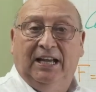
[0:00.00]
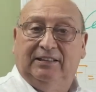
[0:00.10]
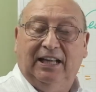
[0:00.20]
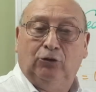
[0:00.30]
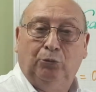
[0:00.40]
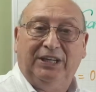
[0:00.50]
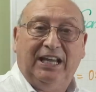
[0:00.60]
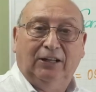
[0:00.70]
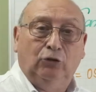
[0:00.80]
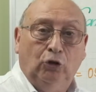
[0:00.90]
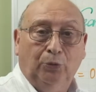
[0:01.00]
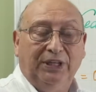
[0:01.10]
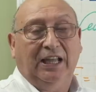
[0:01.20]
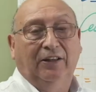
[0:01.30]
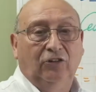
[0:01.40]
that we can do.
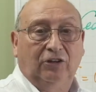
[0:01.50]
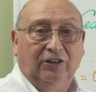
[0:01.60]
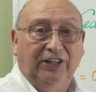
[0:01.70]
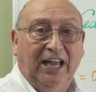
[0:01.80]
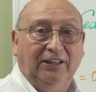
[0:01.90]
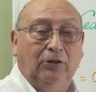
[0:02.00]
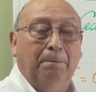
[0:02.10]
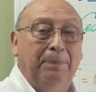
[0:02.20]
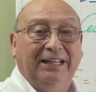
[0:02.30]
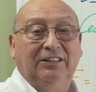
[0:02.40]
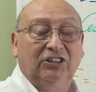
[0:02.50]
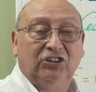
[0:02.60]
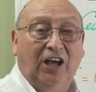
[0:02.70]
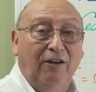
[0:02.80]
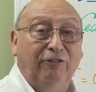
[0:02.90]
We can create a better
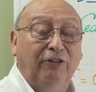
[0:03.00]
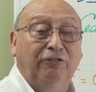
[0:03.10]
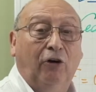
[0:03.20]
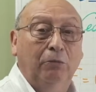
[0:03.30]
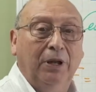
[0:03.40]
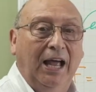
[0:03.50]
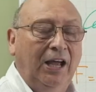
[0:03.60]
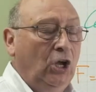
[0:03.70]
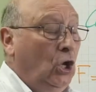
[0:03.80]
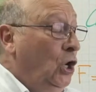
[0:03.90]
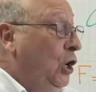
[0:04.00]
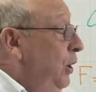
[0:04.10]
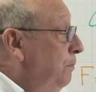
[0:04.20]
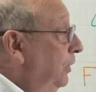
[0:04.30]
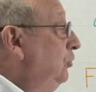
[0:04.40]
cipher formula,
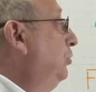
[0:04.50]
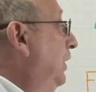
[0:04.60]
but